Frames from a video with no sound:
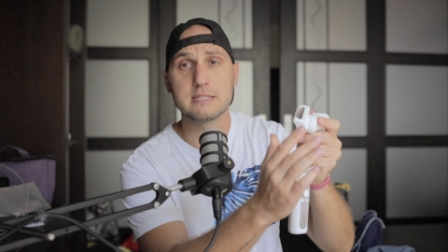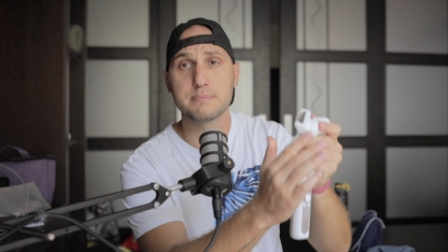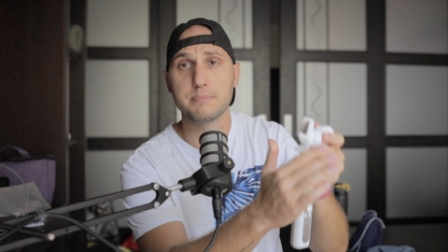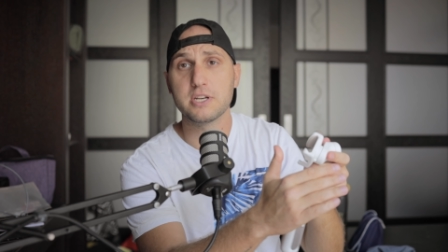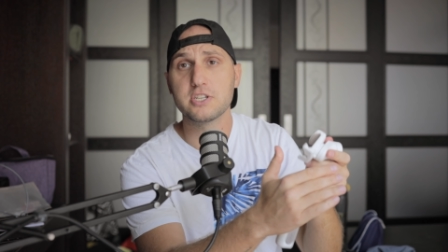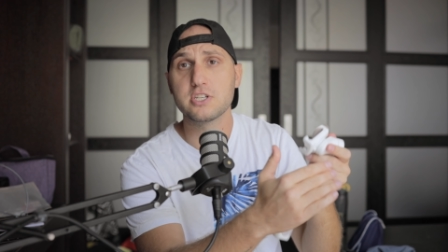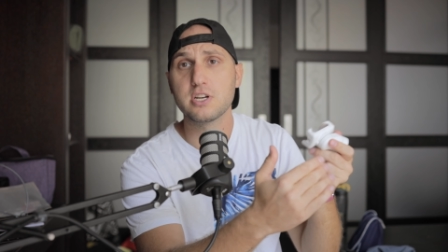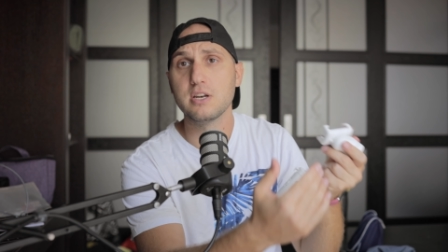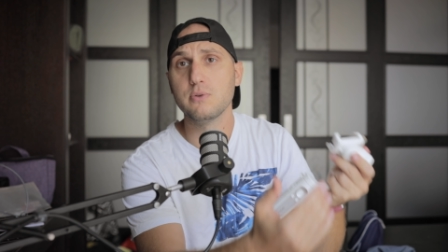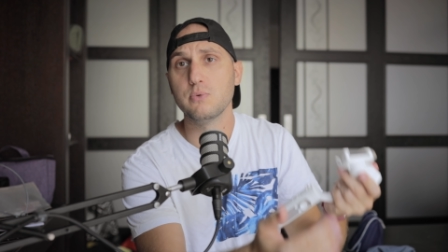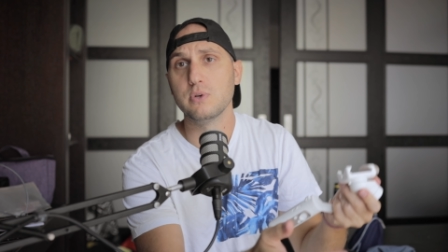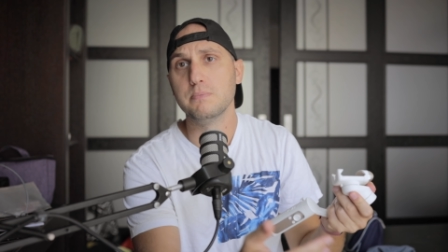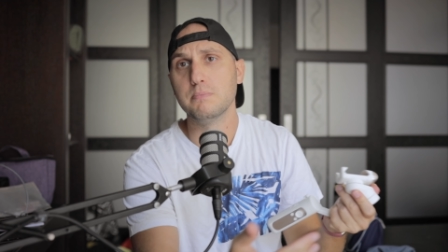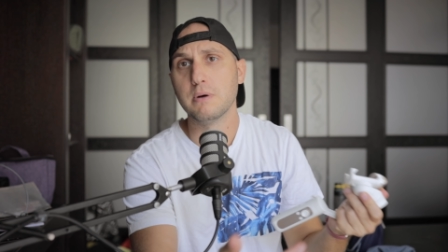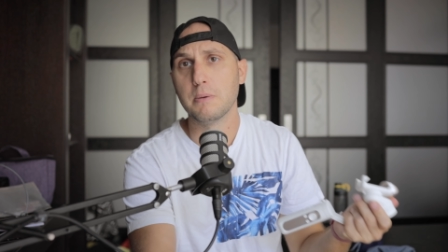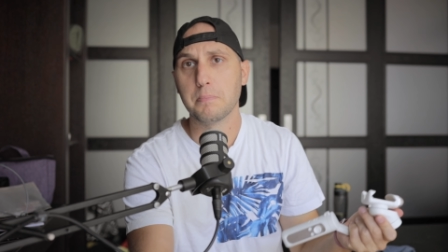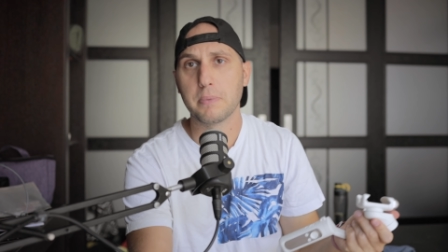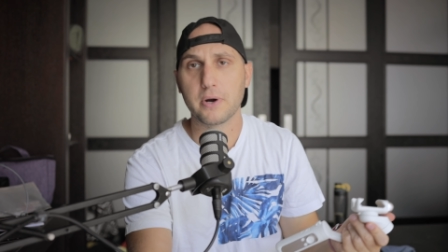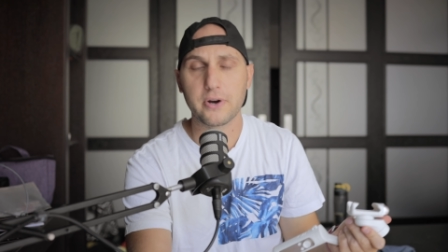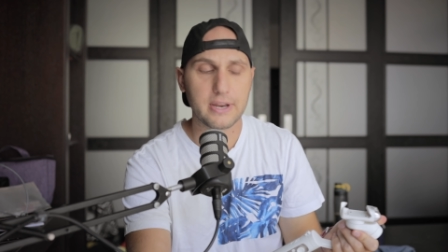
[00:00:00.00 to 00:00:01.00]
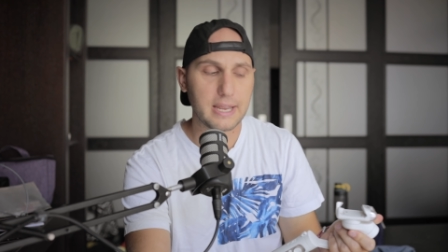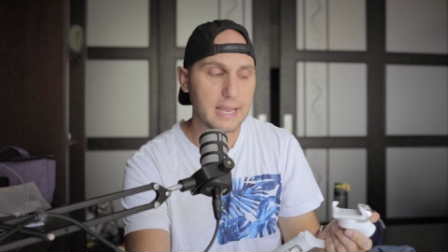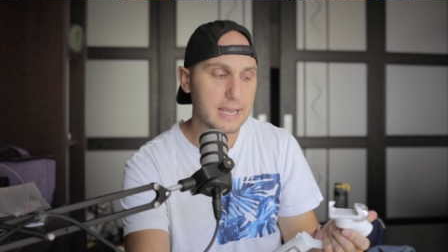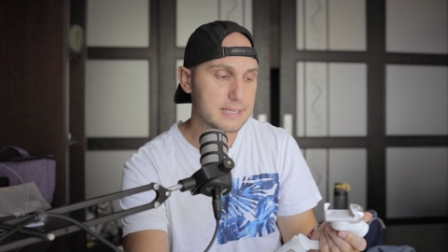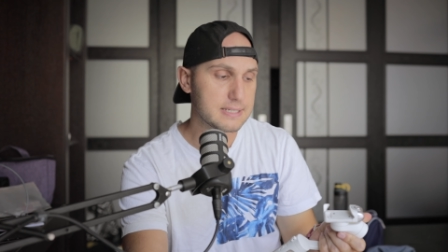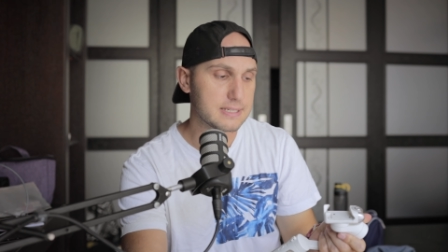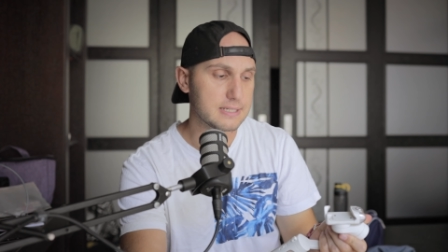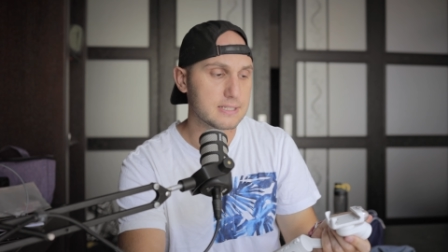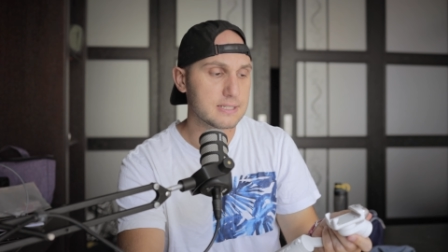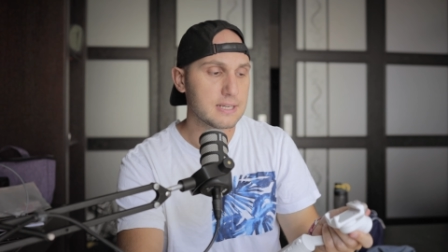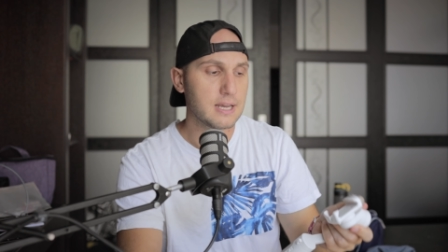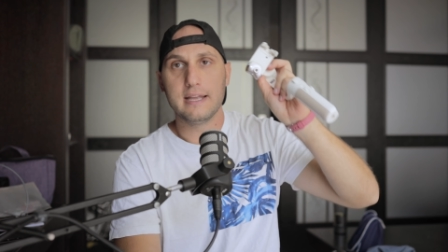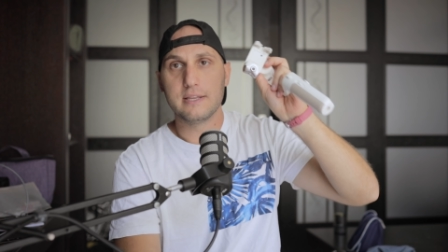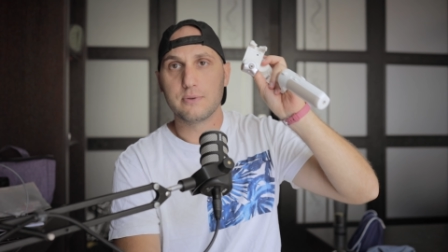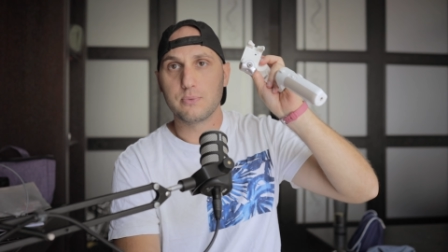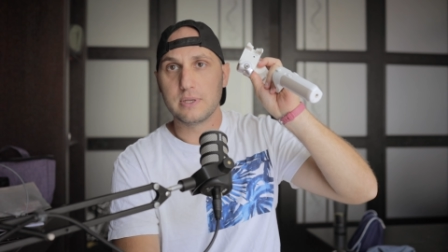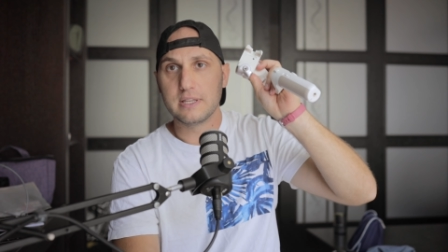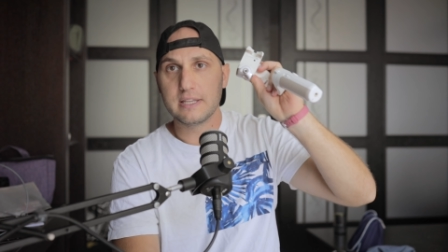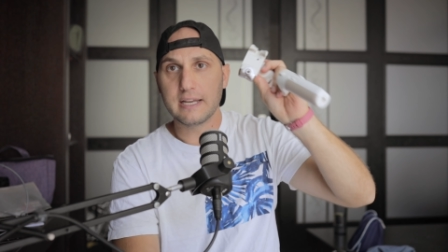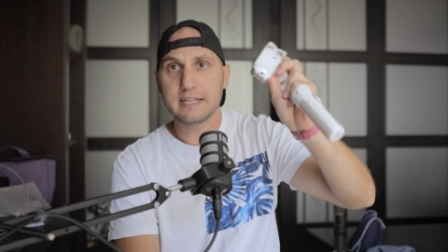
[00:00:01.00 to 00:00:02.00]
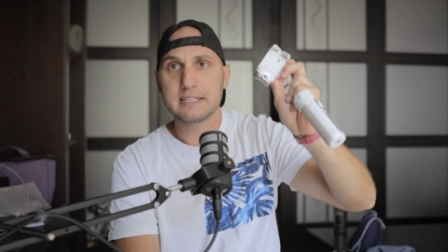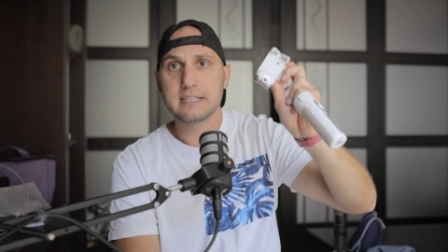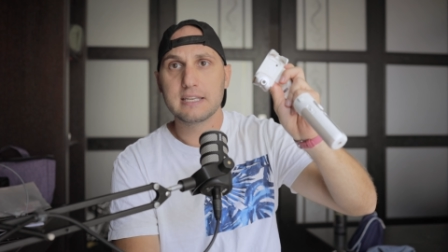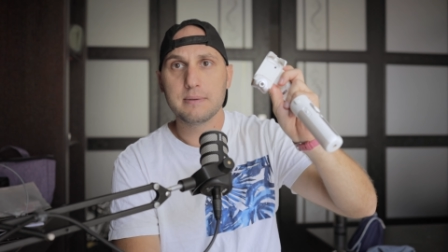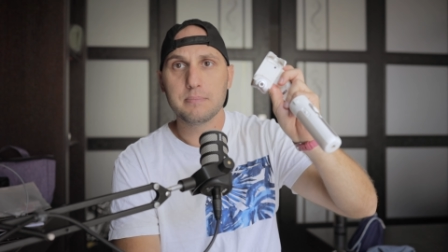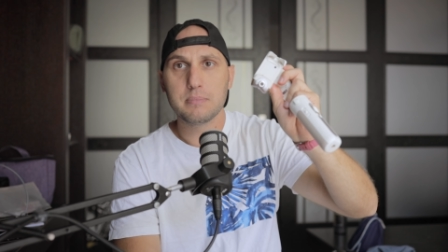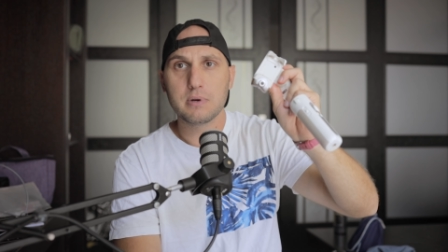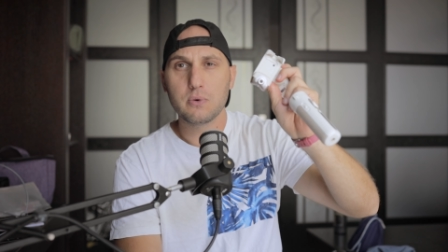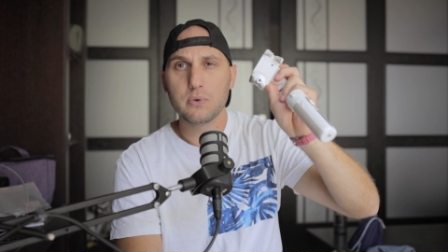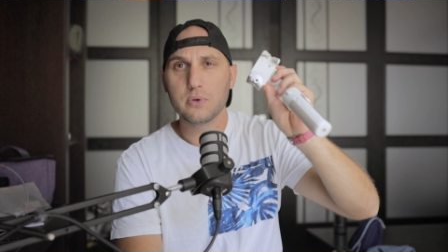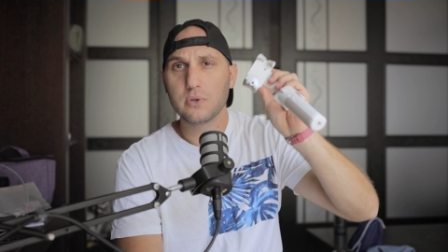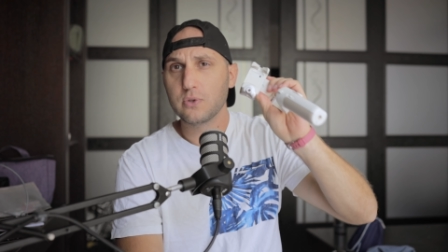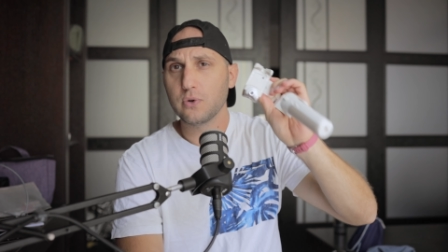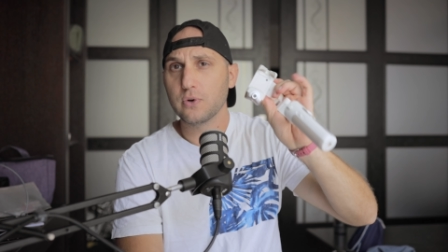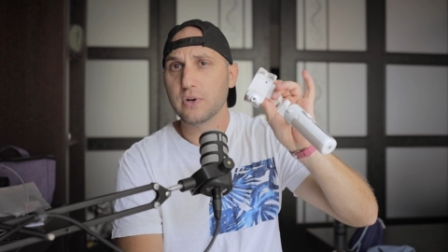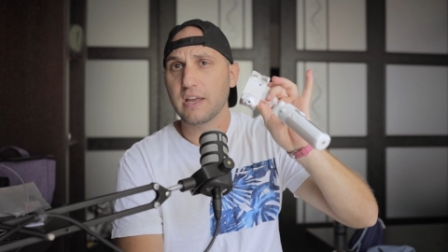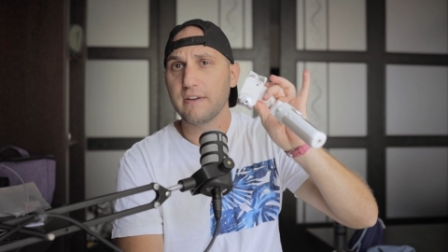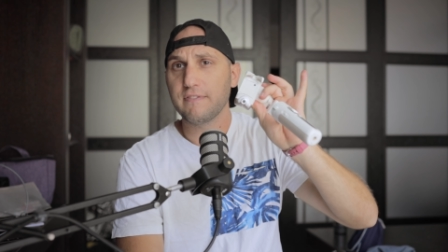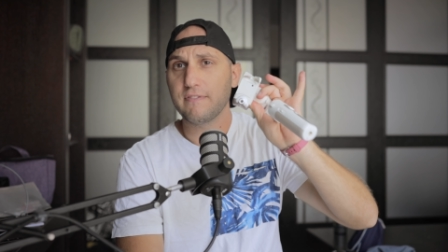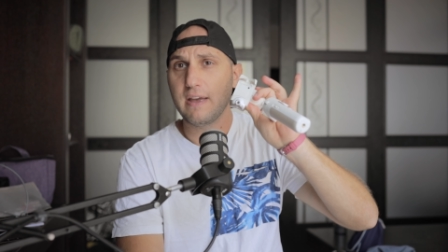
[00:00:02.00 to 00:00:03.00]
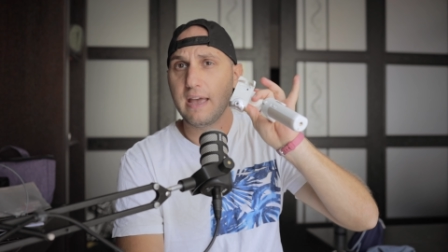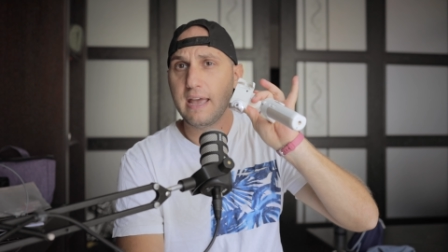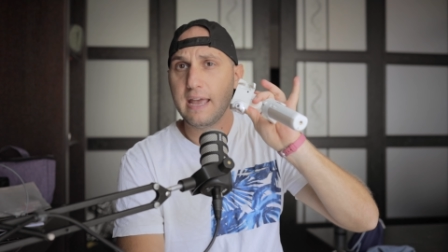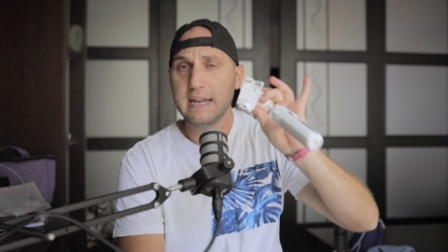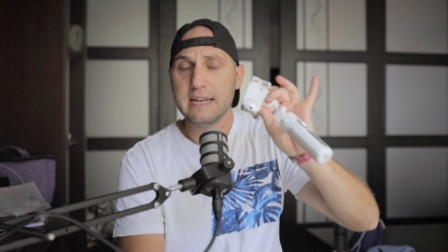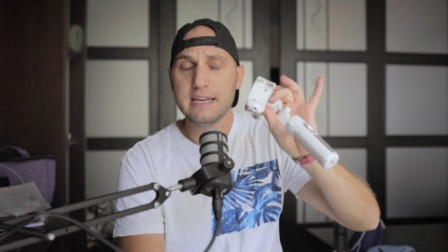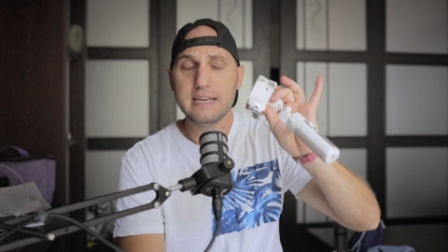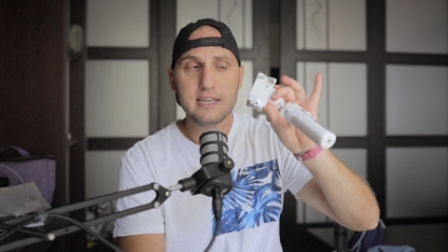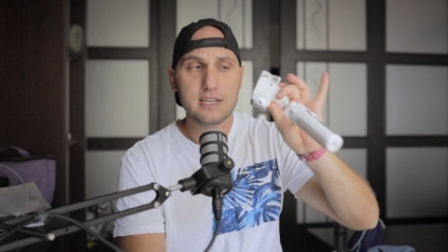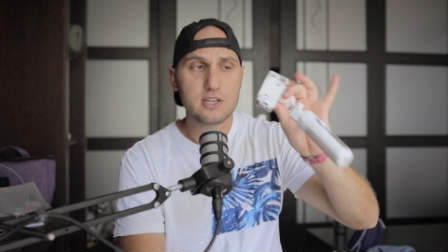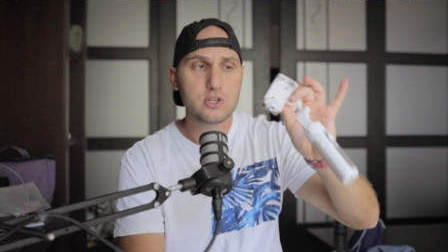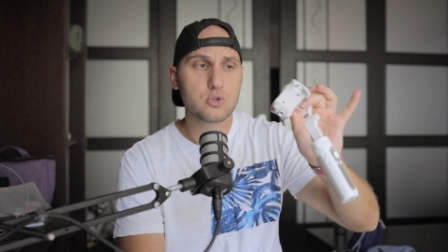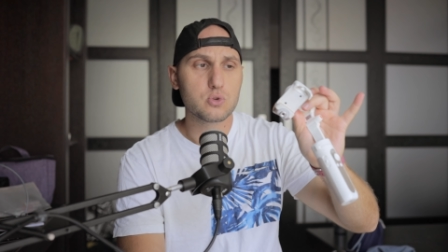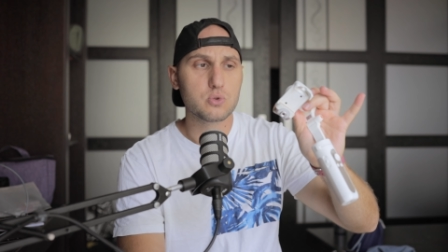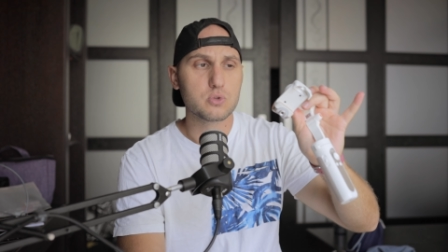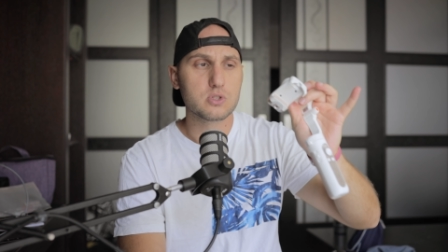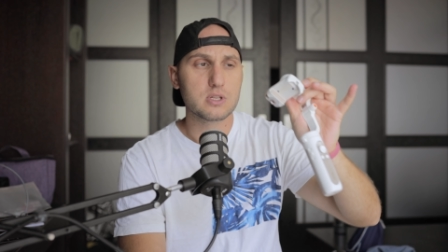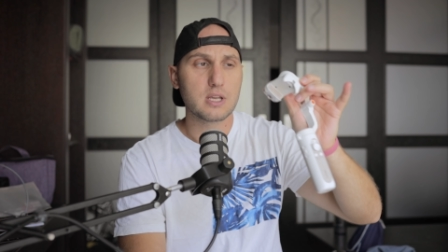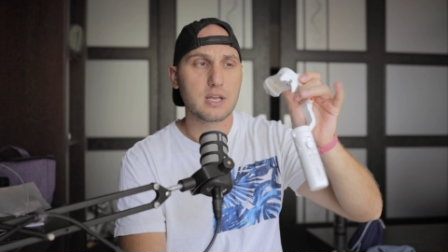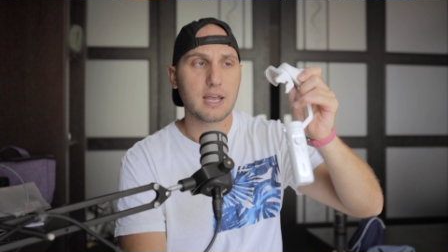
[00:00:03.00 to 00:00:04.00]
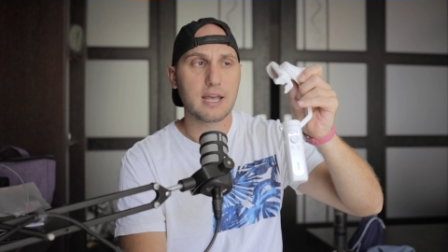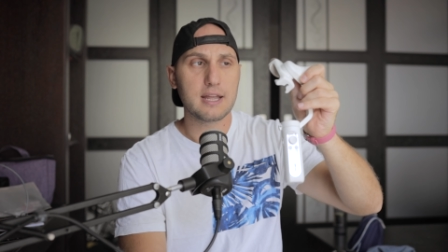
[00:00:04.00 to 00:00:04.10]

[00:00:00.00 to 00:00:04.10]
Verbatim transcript: especially with bumper cases. And with that gimbal you don't have any issues